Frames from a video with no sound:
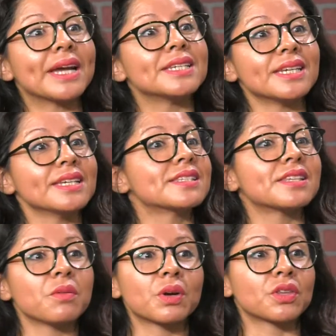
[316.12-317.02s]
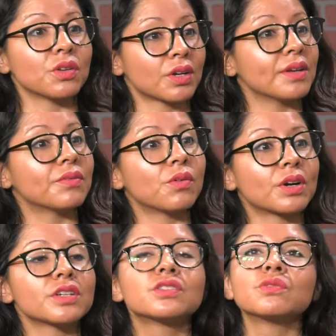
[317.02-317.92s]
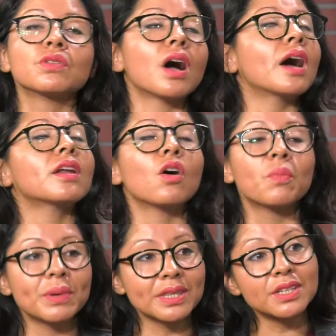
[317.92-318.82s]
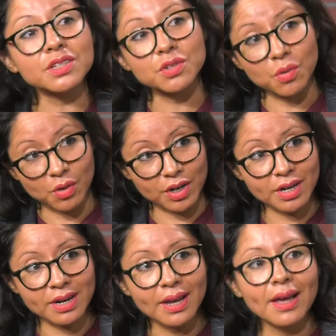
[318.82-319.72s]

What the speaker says: ID, see what they're looking for. Do not open the door